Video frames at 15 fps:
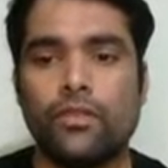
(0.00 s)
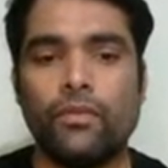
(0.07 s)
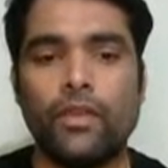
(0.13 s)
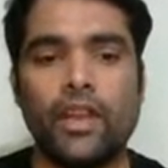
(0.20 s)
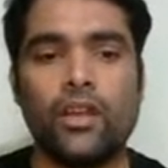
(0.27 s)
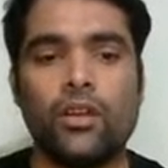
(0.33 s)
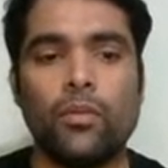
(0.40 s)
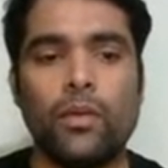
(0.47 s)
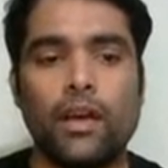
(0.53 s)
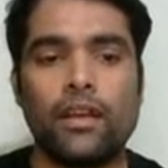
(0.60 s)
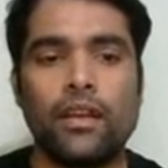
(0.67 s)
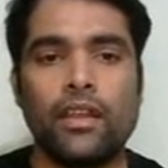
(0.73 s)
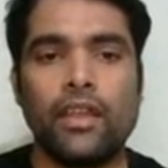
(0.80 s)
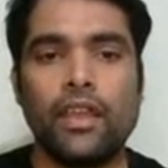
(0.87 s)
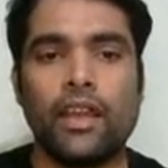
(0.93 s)
Vinay
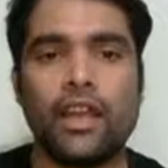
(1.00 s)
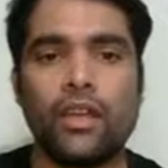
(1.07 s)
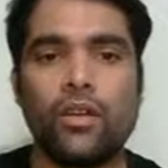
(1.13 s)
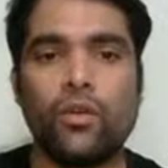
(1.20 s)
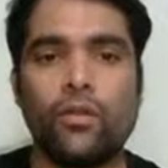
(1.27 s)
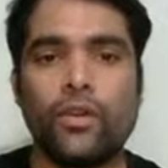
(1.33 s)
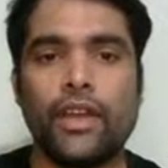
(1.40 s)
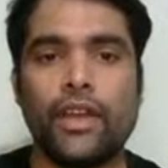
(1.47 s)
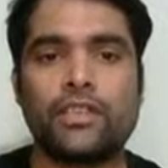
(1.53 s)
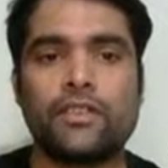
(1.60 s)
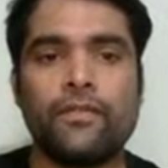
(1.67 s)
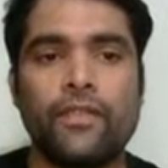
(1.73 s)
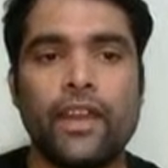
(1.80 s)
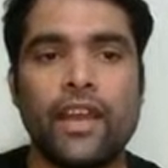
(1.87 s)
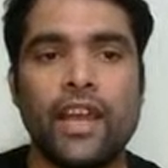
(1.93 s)
Kumar. Here I go for
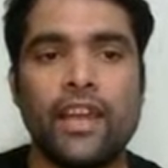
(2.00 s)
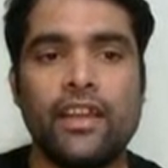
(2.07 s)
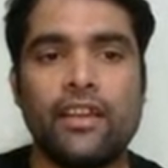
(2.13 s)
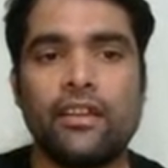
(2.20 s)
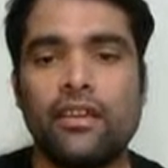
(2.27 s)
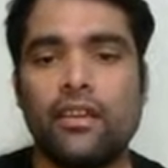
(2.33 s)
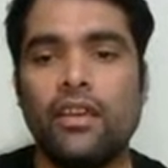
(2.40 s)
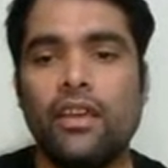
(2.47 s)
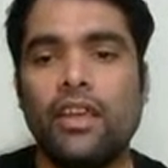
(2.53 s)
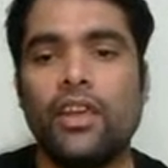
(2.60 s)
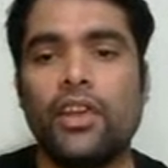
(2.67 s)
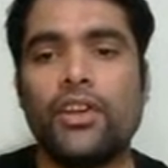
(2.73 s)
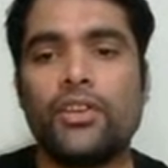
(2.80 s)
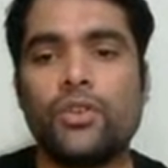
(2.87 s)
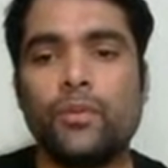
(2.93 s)
next. Ferrite.
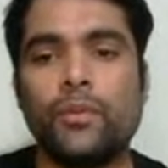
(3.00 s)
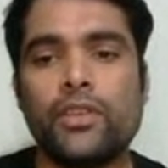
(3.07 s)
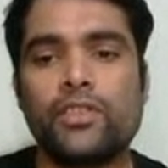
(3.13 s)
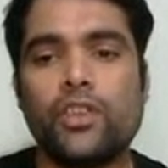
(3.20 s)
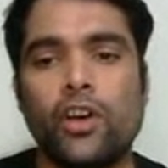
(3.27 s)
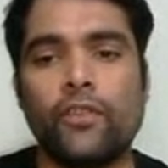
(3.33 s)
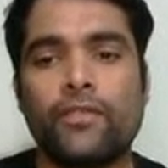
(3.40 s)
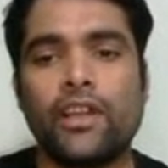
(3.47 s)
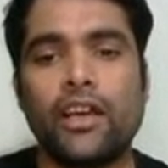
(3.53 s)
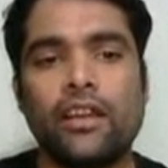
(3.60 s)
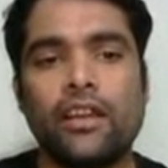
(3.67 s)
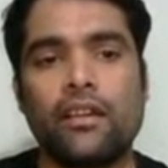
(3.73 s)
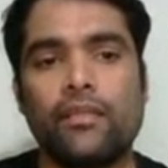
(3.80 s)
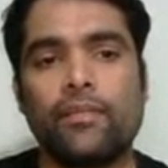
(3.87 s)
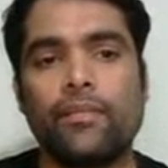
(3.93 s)
It should be
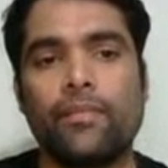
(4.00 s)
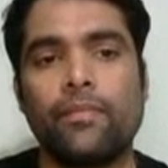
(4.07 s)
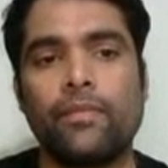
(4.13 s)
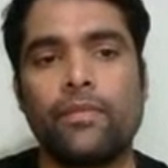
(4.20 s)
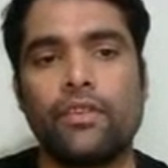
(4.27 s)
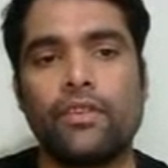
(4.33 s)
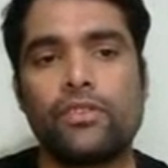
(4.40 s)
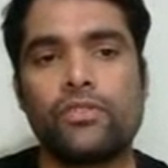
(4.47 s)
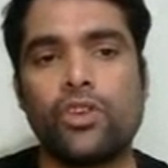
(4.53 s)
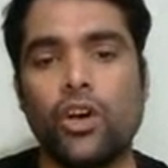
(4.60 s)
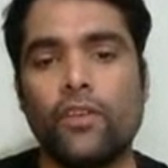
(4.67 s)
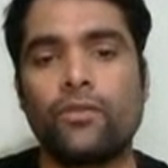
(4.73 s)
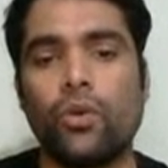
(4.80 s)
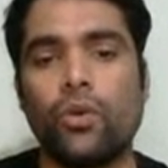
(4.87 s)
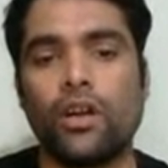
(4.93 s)
softer.
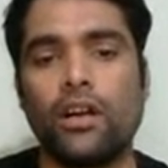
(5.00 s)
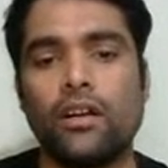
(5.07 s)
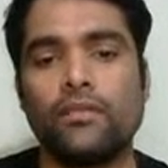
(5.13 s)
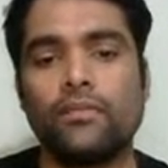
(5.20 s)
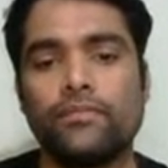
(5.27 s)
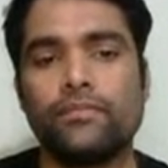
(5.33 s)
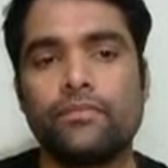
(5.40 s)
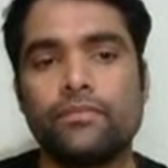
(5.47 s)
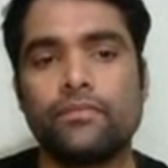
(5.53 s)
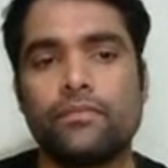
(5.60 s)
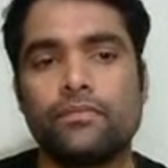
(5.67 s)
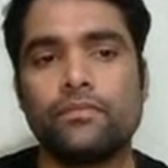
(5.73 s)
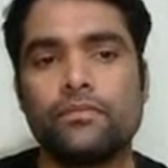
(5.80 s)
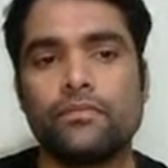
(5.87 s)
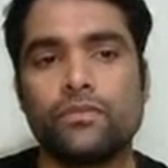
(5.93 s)
Soft hoga.
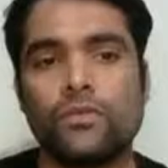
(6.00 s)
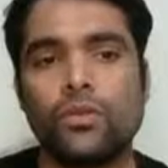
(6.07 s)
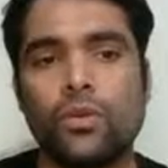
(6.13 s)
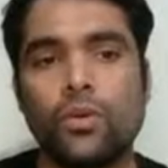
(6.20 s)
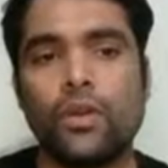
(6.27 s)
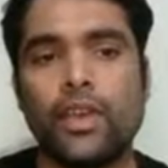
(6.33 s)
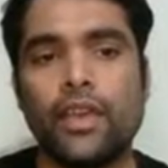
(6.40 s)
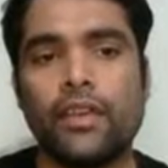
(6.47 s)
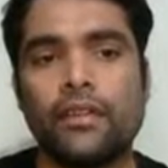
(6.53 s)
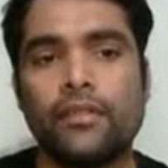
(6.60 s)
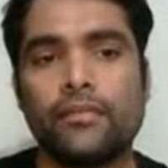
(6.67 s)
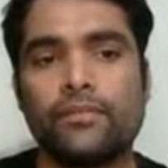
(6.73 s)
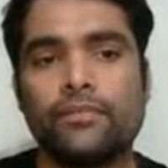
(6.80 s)
Okay.